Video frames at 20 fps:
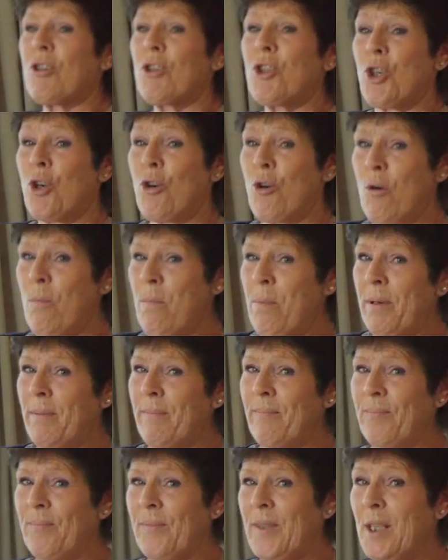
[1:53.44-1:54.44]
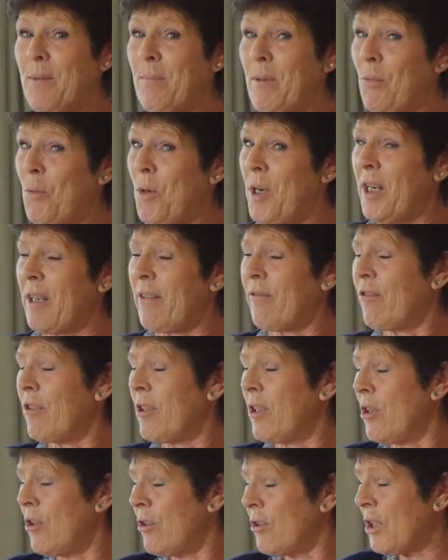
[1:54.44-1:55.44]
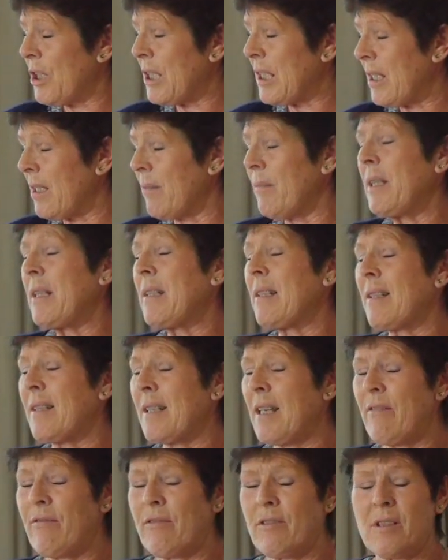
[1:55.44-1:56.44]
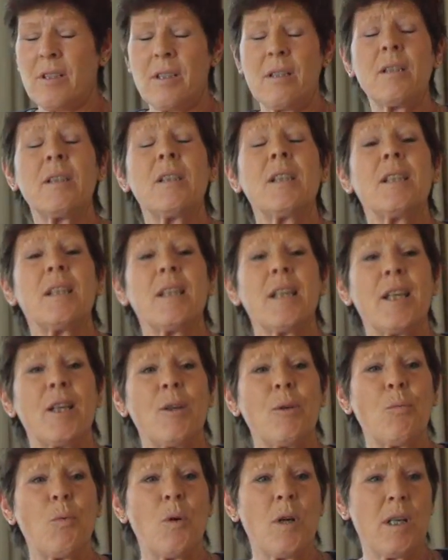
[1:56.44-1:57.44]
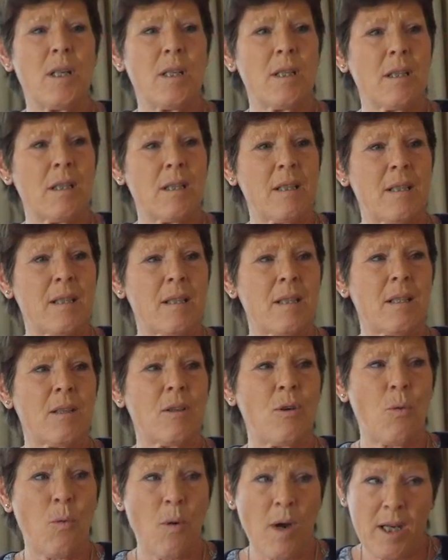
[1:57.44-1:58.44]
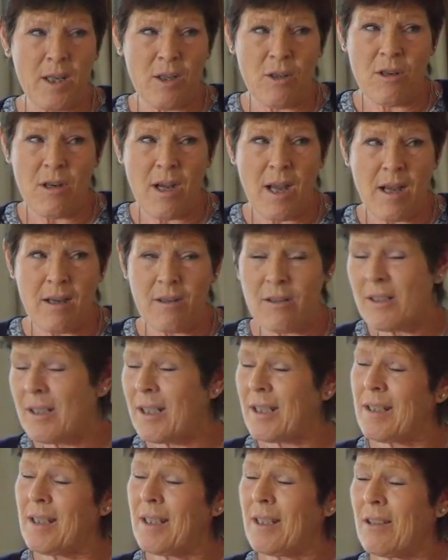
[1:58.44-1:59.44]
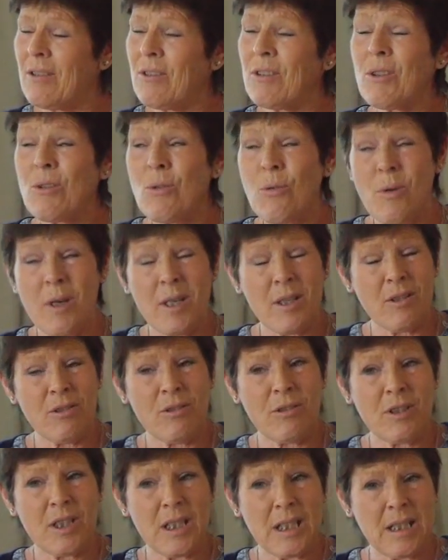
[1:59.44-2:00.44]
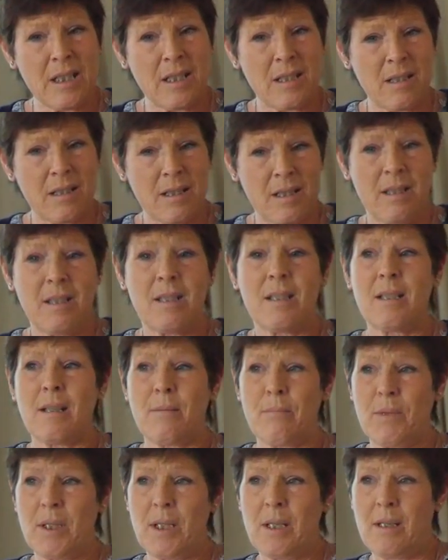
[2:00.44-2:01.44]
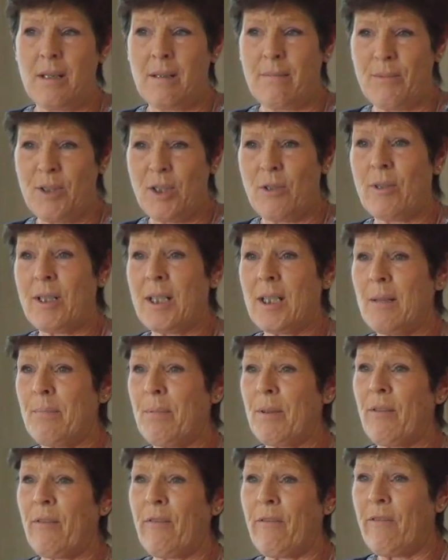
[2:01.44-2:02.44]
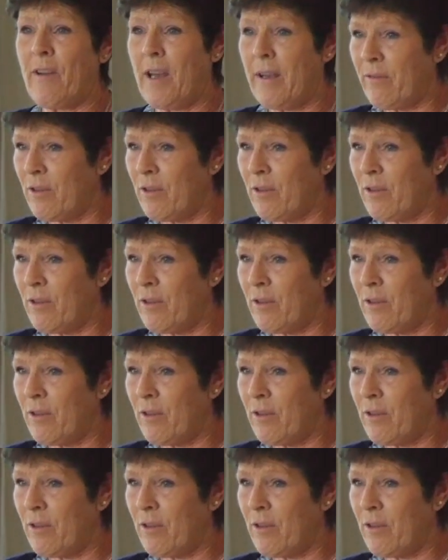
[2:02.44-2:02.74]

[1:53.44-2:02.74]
a job. He's been working for a long time. He's a scaffolder. He works quite long hours, and he goes quite long distances sometimes. So he'll get up at 5